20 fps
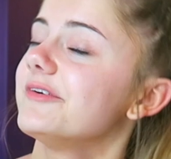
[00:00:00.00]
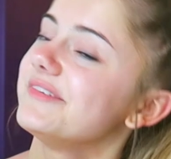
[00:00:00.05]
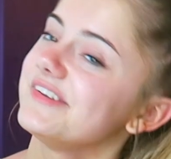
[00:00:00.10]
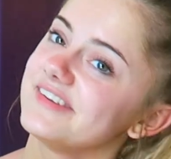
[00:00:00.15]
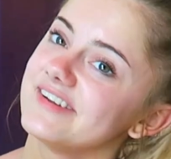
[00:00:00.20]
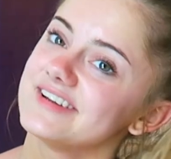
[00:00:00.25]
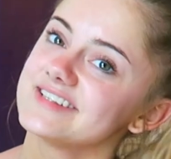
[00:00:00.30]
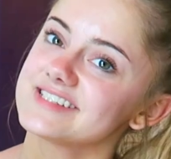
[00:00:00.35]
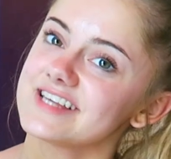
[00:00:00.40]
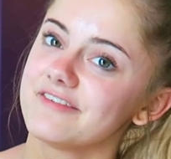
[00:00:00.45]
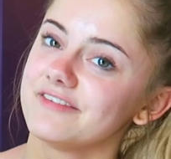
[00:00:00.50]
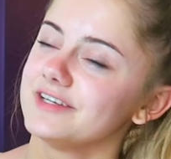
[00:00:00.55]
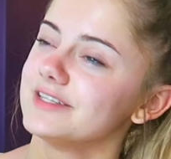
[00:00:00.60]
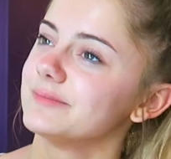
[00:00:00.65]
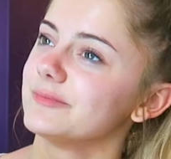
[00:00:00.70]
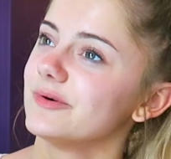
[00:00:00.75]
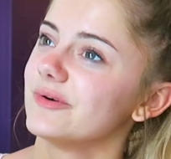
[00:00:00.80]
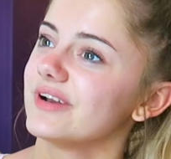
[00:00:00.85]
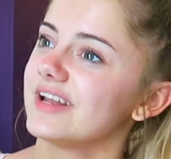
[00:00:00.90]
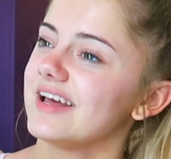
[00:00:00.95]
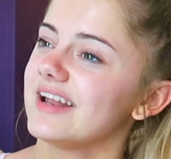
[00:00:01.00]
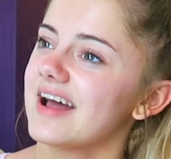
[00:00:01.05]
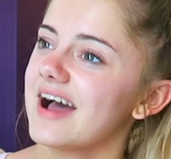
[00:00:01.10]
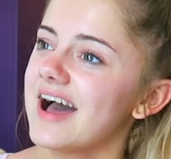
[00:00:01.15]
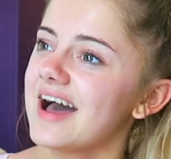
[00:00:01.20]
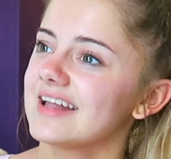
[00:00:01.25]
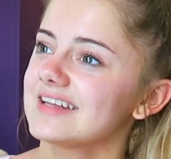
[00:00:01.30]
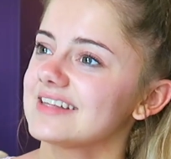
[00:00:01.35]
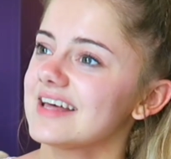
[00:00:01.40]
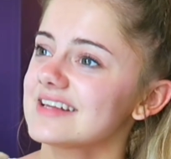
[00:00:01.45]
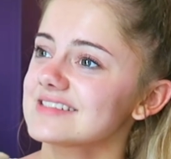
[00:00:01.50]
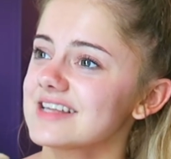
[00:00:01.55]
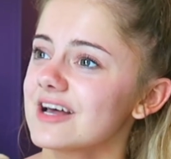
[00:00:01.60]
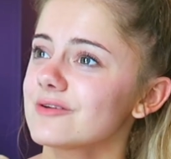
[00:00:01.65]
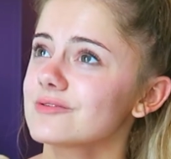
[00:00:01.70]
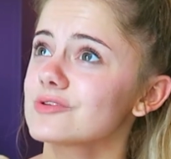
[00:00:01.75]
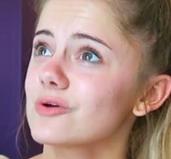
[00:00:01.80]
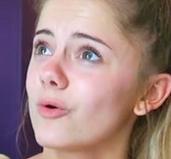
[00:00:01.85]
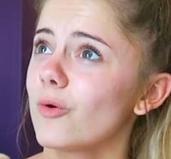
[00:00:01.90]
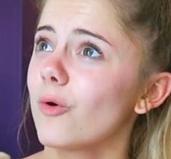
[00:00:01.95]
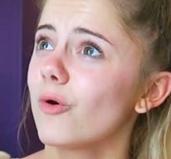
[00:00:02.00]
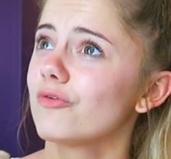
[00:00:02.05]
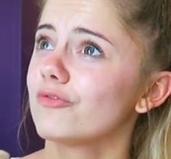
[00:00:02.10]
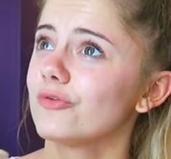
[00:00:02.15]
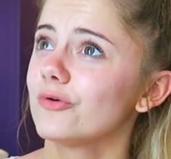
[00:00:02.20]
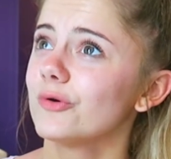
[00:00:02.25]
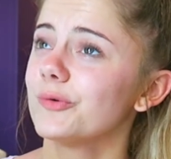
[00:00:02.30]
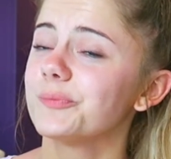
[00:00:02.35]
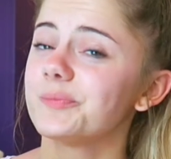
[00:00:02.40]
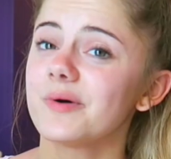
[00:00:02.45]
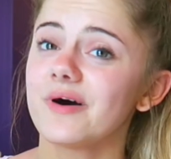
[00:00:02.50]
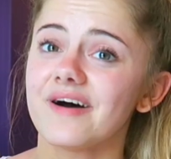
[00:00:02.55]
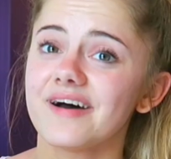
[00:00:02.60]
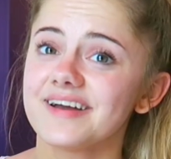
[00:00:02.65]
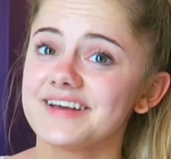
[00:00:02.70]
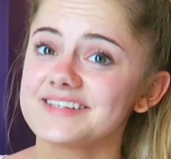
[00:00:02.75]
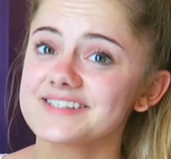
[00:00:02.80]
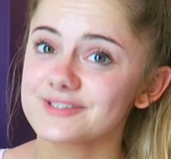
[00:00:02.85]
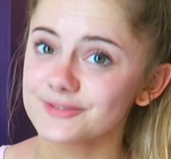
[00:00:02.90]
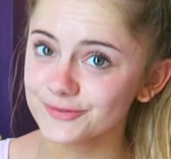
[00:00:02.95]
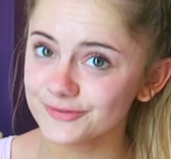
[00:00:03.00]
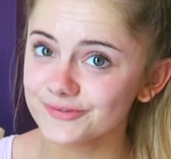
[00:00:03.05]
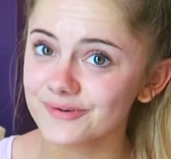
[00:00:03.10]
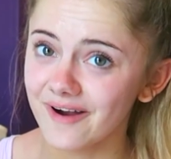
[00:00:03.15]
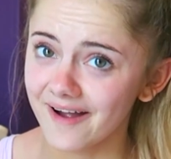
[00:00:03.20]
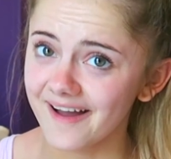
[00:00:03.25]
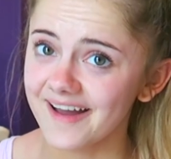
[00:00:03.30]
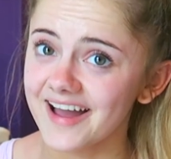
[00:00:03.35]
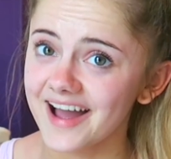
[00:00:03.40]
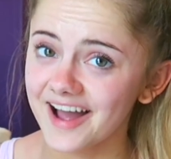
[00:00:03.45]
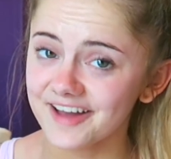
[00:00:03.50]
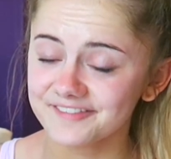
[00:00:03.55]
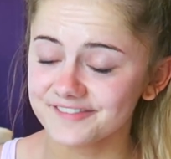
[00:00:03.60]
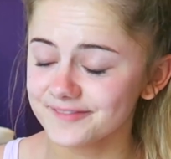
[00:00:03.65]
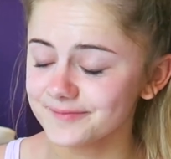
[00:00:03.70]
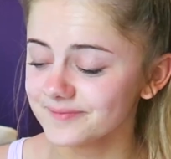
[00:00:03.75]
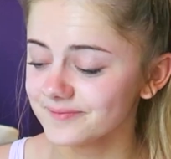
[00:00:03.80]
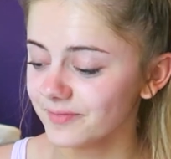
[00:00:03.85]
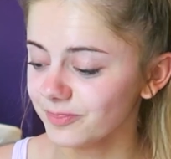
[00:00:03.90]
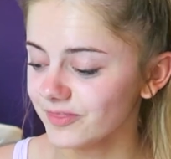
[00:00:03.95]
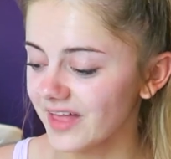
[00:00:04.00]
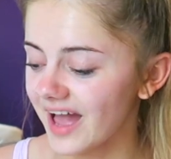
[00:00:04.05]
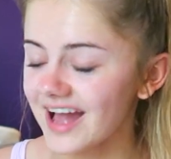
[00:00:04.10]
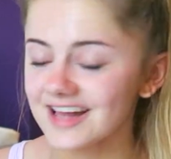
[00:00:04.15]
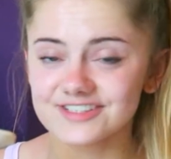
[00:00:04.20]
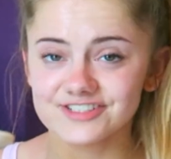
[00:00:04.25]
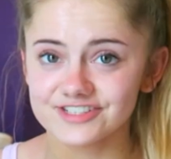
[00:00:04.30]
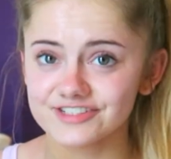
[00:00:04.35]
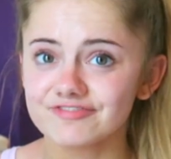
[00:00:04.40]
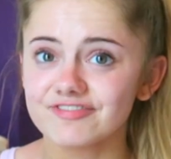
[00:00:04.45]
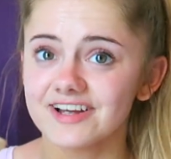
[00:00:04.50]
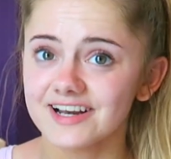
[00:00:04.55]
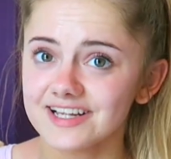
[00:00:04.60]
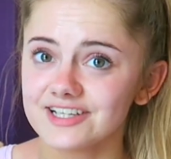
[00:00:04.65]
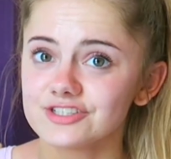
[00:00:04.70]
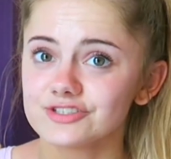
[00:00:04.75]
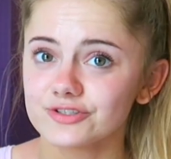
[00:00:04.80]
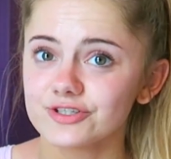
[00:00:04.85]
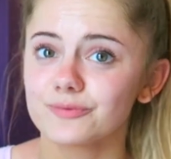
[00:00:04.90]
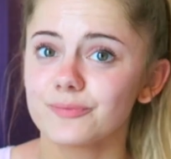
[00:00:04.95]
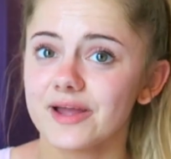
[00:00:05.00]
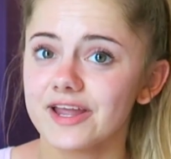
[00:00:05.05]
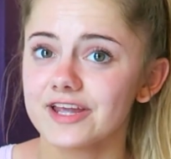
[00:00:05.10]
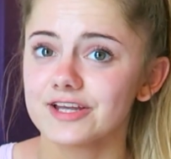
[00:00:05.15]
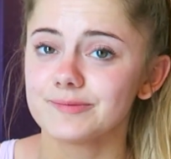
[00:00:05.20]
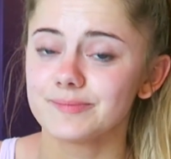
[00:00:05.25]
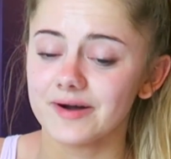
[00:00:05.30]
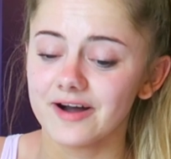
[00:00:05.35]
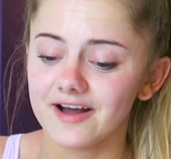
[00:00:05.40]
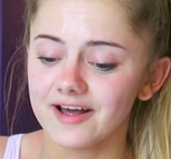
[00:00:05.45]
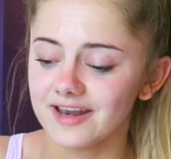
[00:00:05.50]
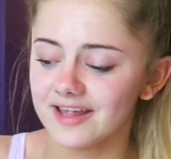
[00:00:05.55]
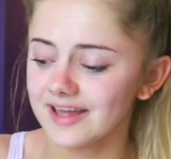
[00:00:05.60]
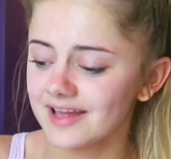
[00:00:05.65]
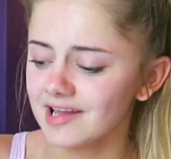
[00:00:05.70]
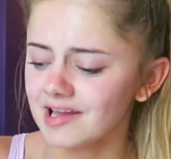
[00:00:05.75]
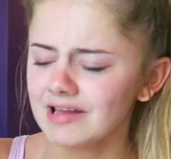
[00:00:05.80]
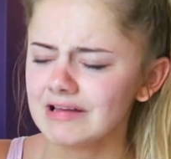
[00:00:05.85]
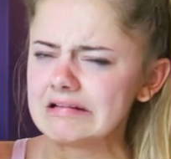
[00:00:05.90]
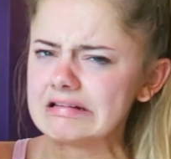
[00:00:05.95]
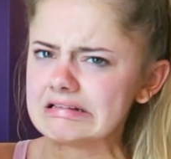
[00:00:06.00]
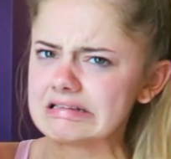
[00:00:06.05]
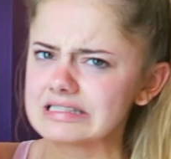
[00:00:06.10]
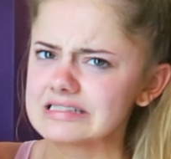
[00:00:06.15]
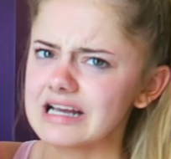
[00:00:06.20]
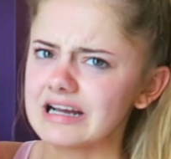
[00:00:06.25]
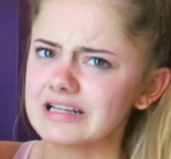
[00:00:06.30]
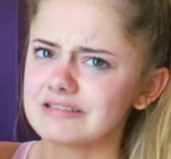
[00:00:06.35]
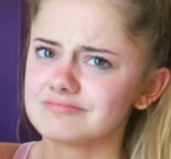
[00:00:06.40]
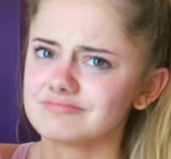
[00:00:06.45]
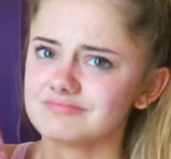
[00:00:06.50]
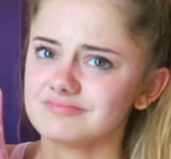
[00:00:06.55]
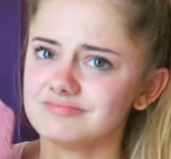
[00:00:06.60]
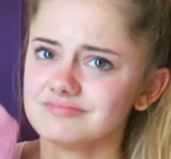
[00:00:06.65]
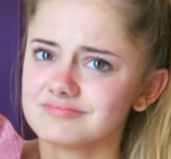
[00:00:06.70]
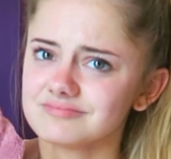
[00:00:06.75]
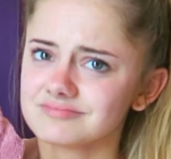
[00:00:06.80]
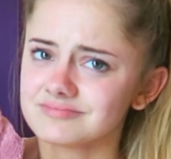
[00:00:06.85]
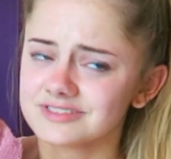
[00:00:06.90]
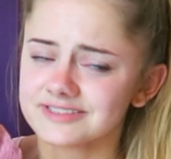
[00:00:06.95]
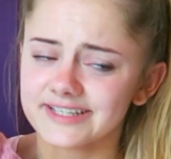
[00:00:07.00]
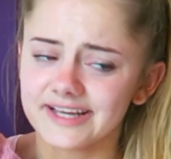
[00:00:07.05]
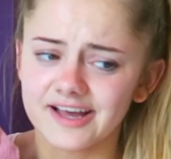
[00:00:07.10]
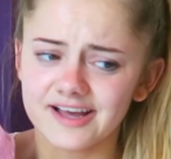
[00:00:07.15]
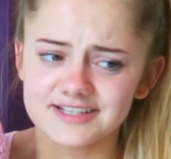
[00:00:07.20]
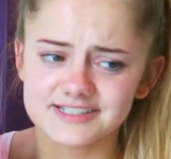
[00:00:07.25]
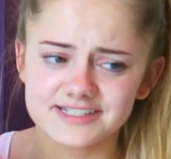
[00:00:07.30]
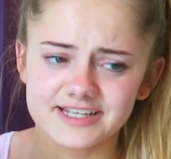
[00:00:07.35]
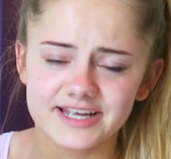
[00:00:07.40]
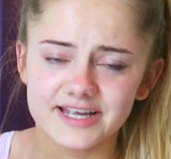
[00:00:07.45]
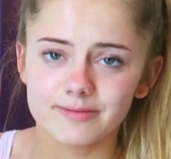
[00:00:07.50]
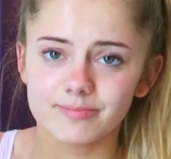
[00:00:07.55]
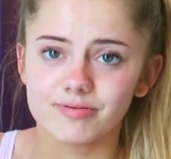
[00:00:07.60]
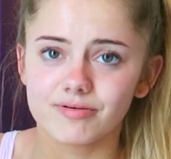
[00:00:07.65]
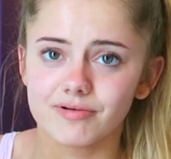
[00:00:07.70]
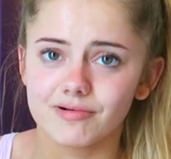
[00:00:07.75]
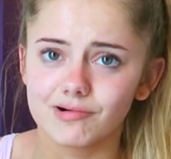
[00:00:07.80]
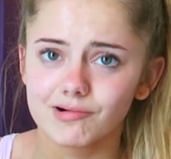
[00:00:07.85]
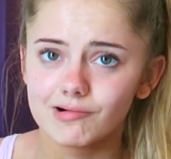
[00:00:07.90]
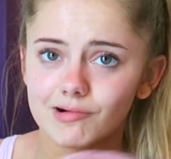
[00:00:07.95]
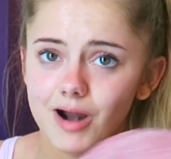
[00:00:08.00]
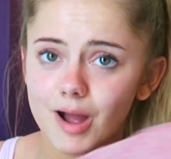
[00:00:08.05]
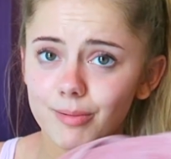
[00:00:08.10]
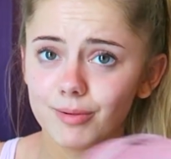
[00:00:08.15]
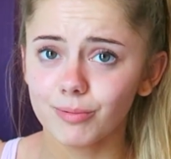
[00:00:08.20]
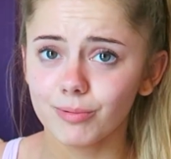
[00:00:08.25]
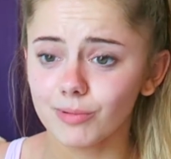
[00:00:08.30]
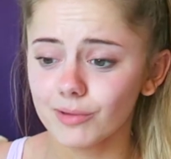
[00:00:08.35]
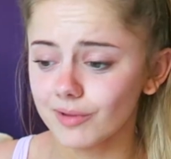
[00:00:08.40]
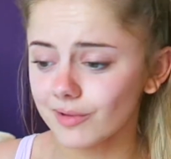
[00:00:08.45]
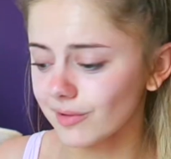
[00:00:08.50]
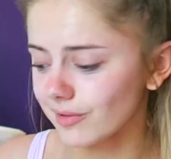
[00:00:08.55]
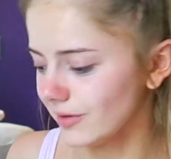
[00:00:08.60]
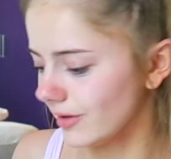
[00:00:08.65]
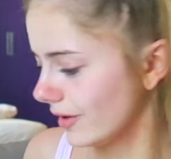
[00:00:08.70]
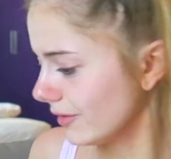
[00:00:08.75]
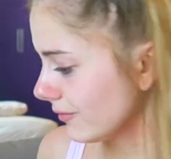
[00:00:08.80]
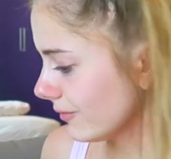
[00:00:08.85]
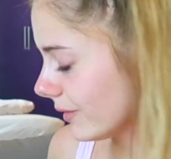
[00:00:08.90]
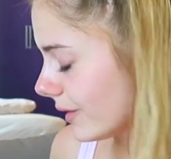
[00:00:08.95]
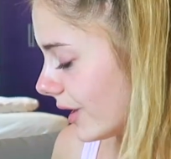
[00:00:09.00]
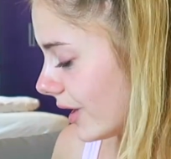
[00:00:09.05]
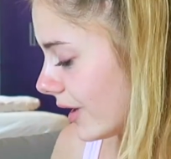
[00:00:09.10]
we really know it's 7 in the morning and that sounds awful, but it's all right. I've actually really enjoyed waking up early. Is that nerdy? Probably, I don't